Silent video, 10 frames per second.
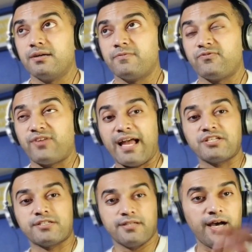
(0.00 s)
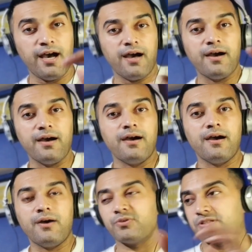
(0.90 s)
Flash
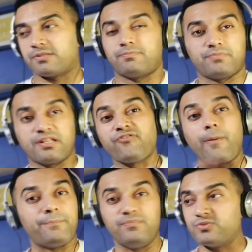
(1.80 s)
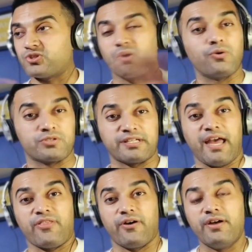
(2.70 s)
ah, was a different song
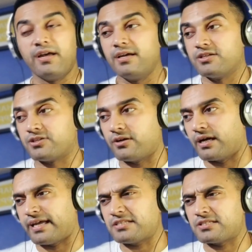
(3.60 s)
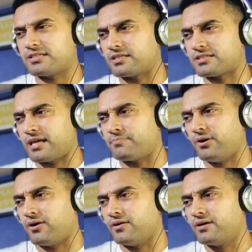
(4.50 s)
altogether. So I guess it's in the same
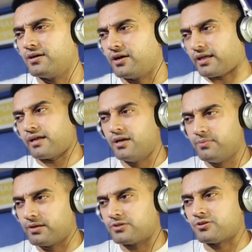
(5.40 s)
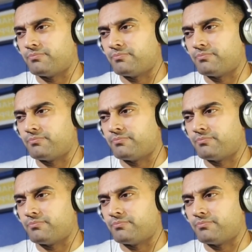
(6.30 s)
part. Okay, we're going to jump